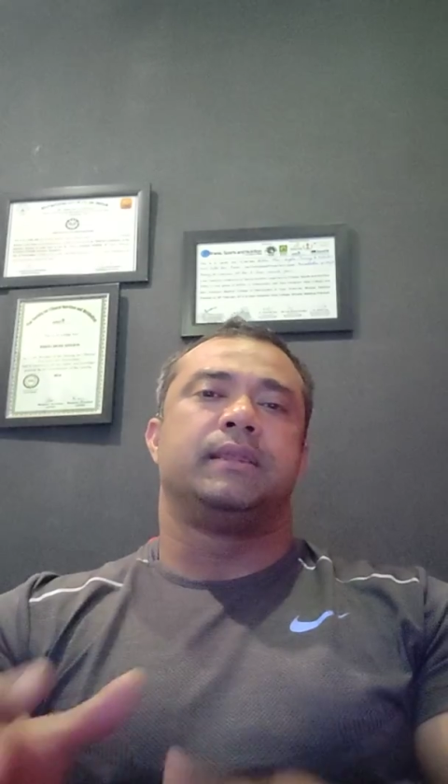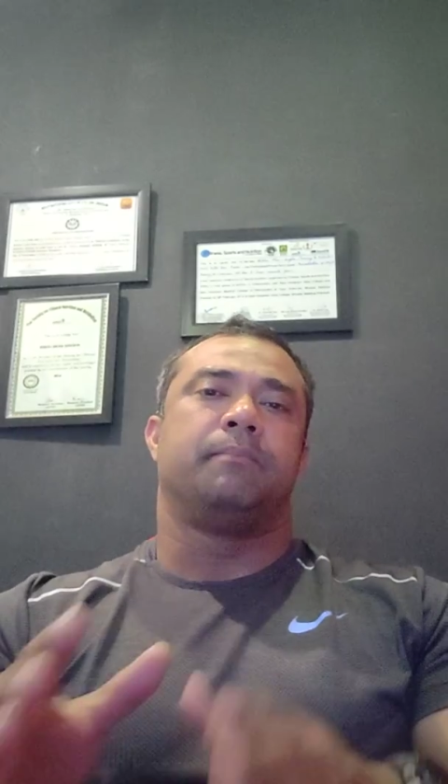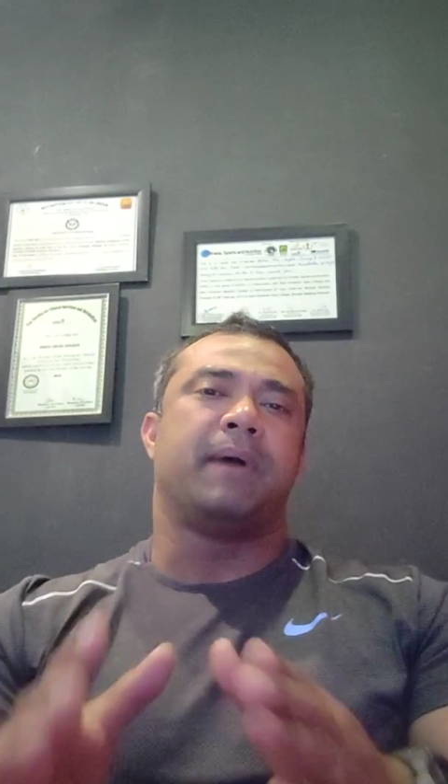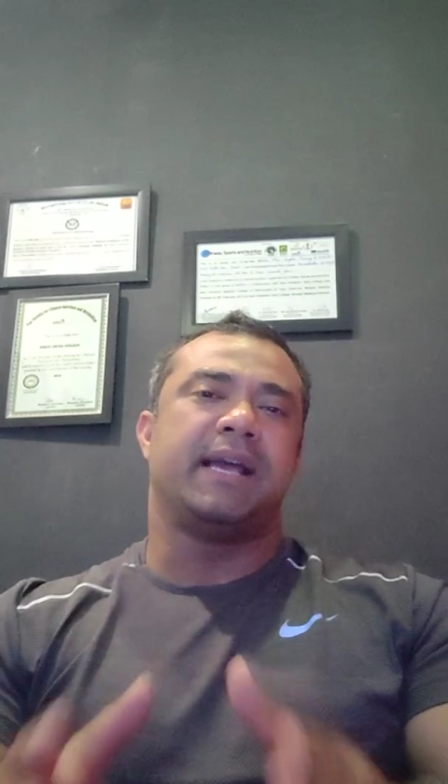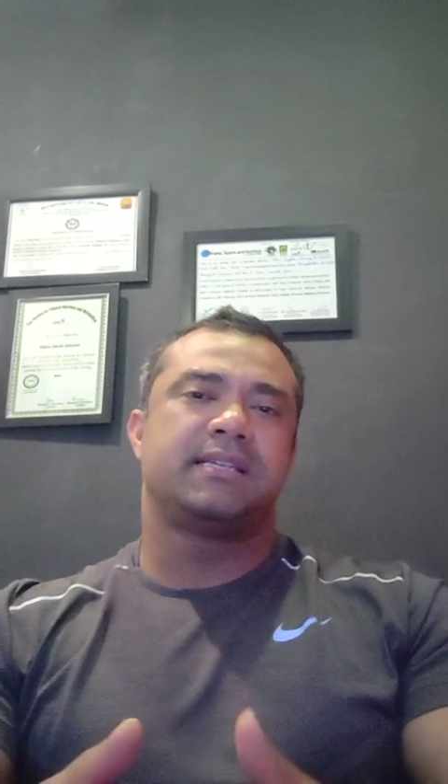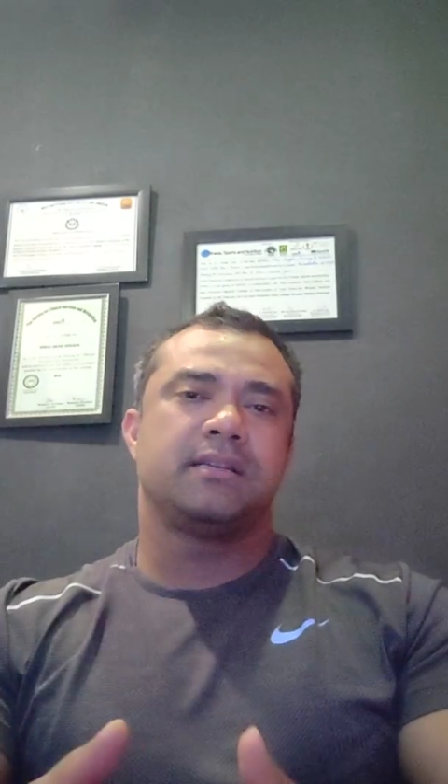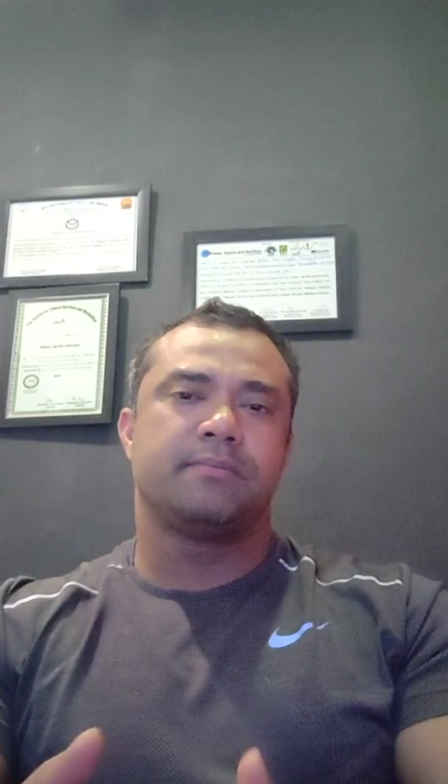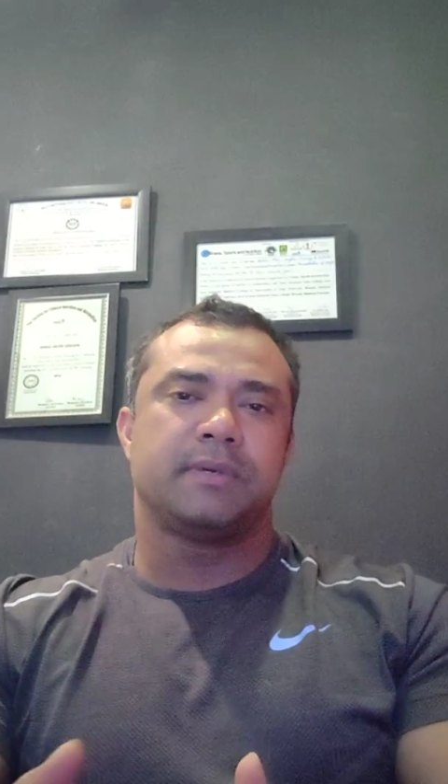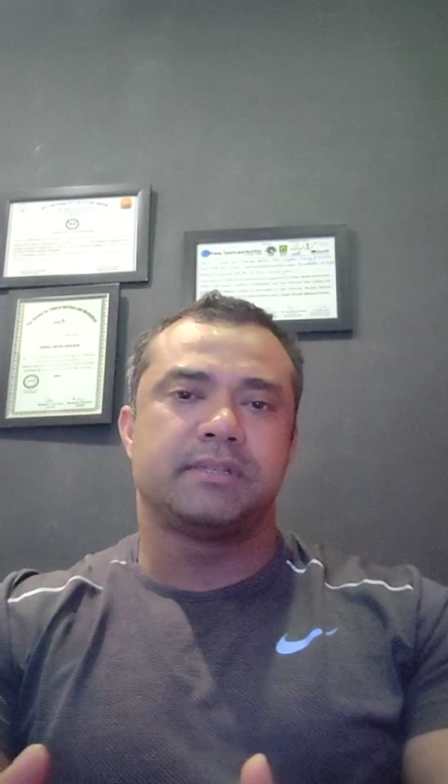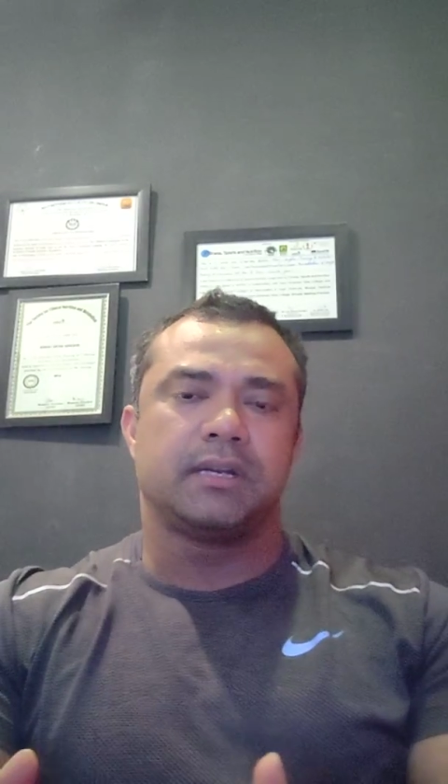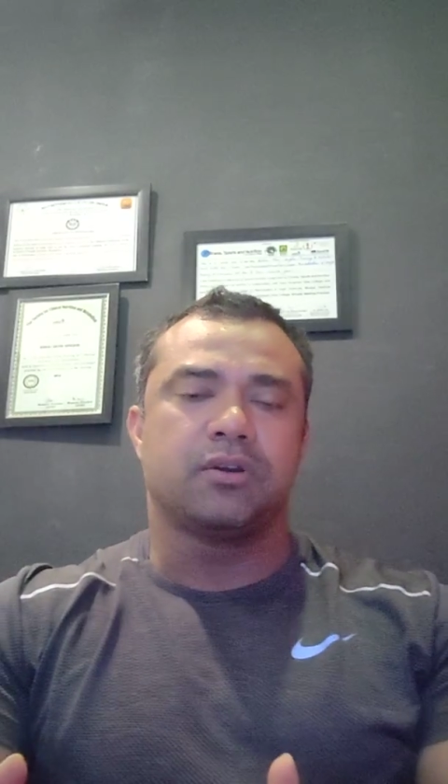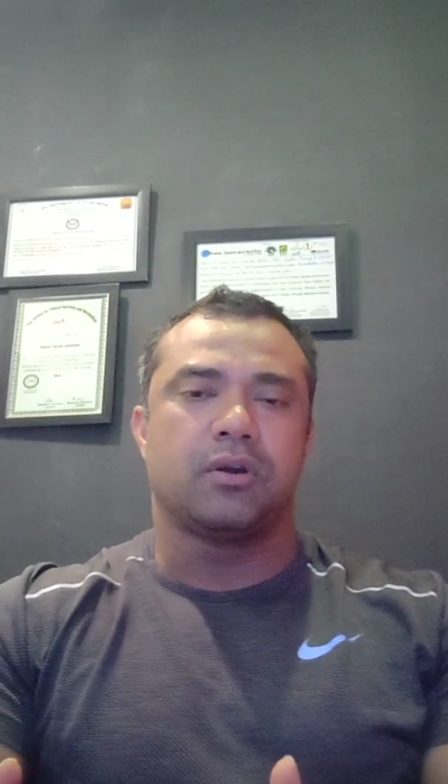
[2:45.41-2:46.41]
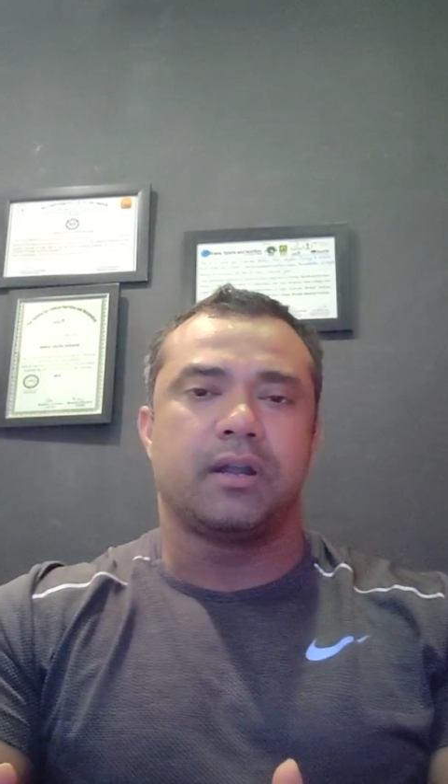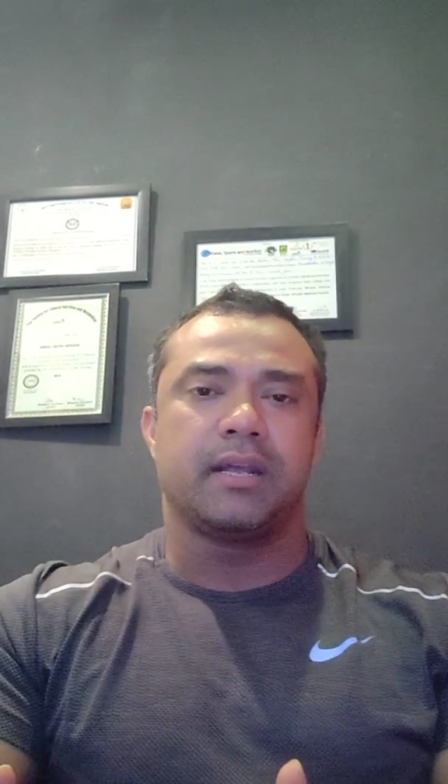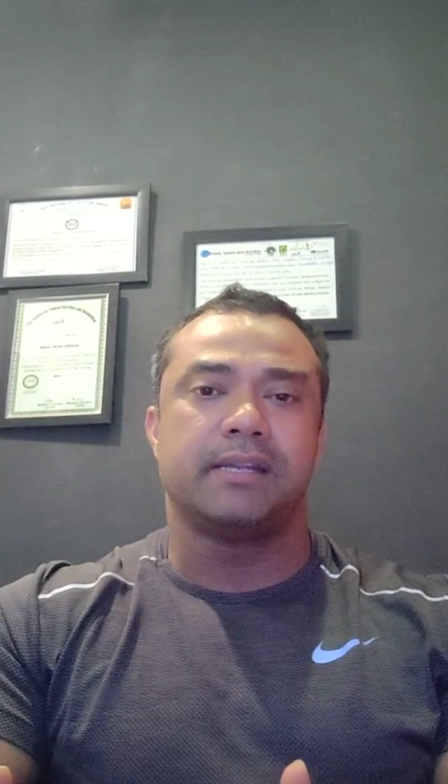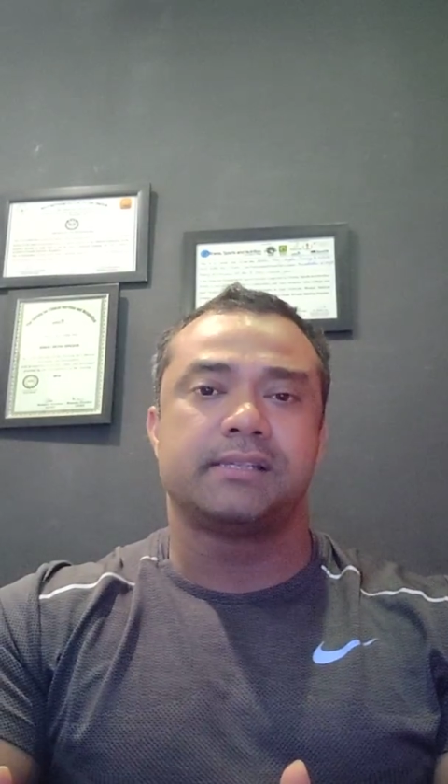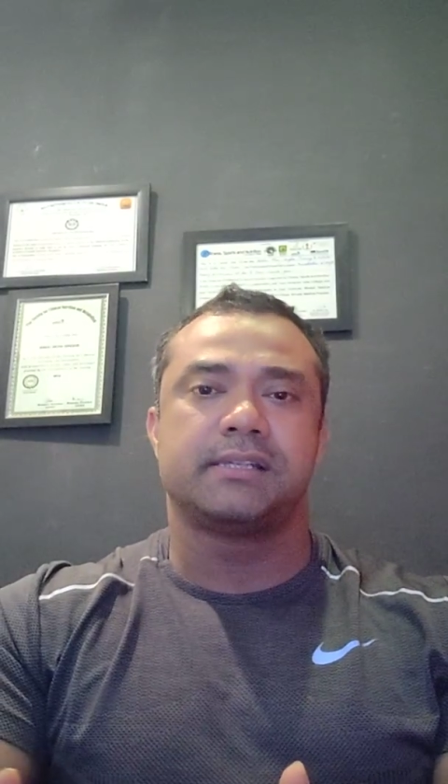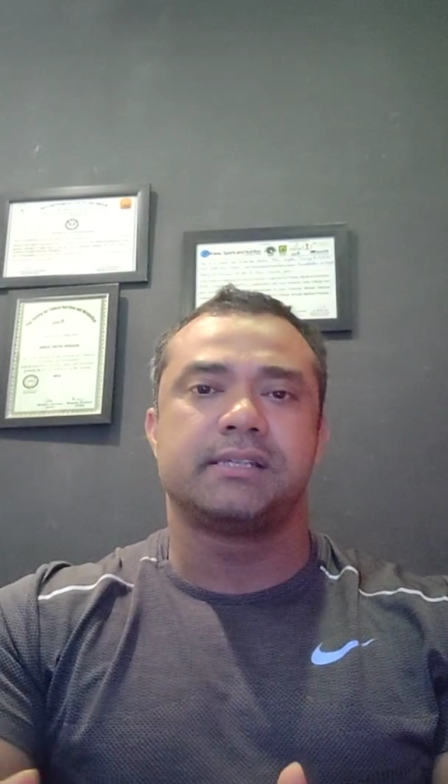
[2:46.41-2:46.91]
the biceps muscle
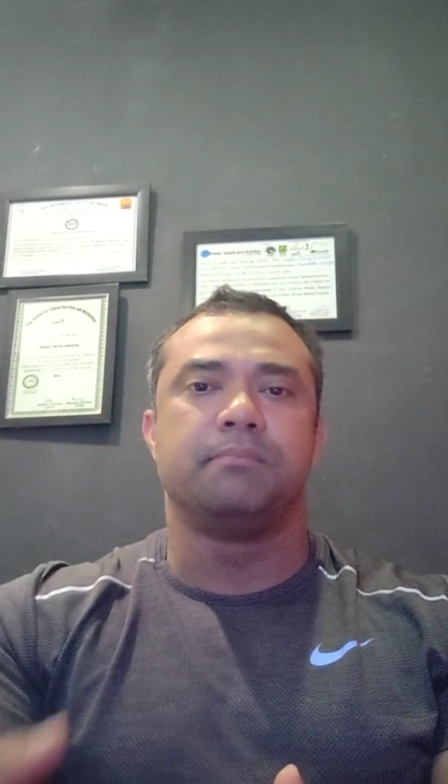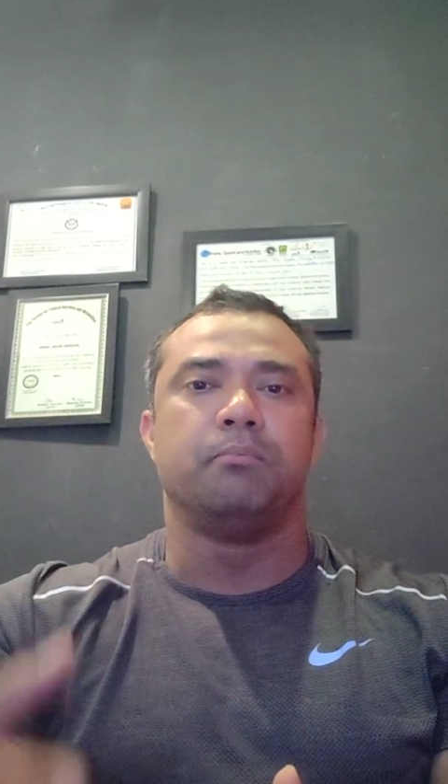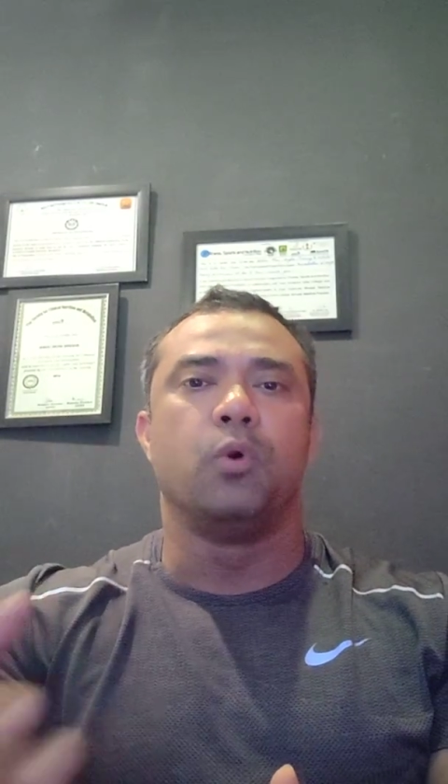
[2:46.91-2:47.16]
contains